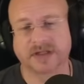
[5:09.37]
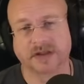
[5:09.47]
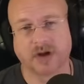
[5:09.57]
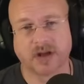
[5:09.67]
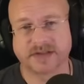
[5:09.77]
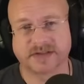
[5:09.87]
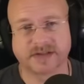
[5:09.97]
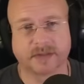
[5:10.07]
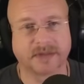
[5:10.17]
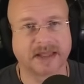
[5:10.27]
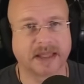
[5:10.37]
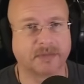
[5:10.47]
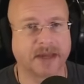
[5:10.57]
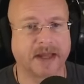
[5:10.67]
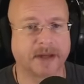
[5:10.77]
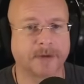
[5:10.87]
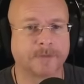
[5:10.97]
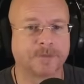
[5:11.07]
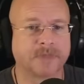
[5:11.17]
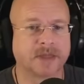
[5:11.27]
and lost some, they came back.
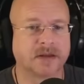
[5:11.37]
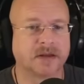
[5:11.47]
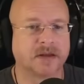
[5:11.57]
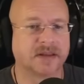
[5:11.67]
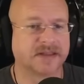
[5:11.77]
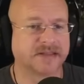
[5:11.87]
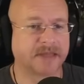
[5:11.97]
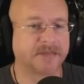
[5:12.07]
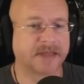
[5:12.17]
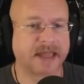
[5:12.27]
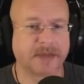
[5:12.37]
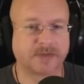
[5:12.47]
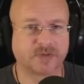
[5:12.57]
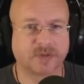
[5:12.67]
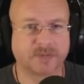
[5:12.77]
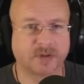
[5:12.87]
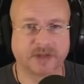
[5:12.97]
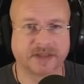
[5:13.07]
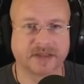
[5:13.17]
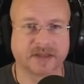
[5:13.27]
The same thing happens with
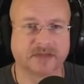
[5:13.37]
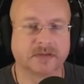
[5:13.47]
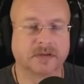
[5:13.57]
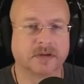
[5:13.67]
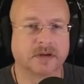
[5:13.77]
pearly things.